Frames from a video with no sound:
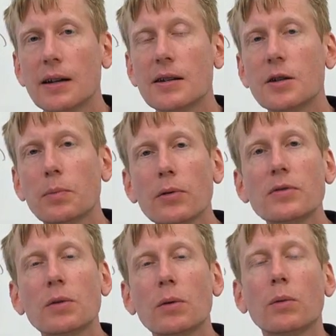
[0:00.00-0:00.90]

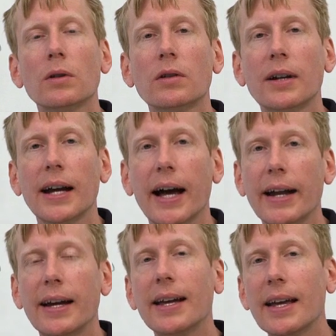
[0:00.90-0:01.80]
Suppose that what we're looking
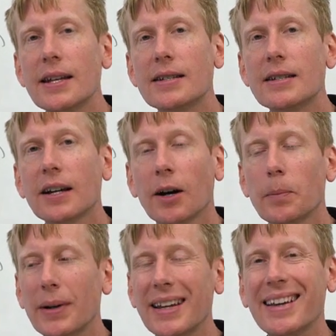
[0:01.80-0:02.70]
at is the
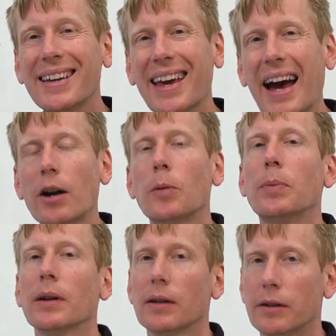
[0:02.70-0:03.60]
company
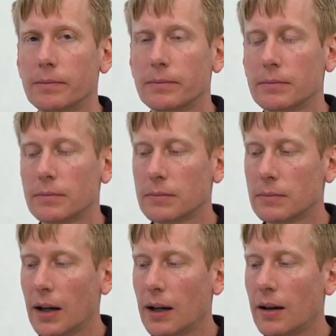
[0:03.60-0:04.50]
Caterpillar,
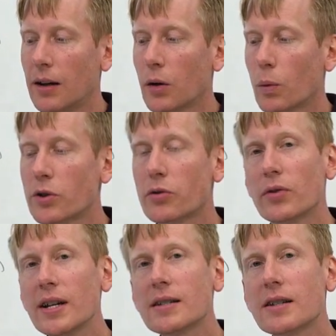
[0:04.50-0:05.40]
which
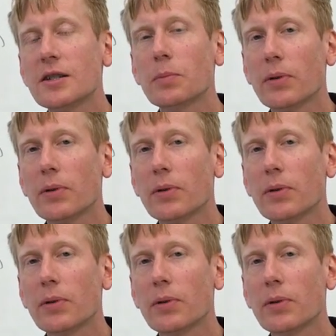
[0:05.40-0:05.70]
raises the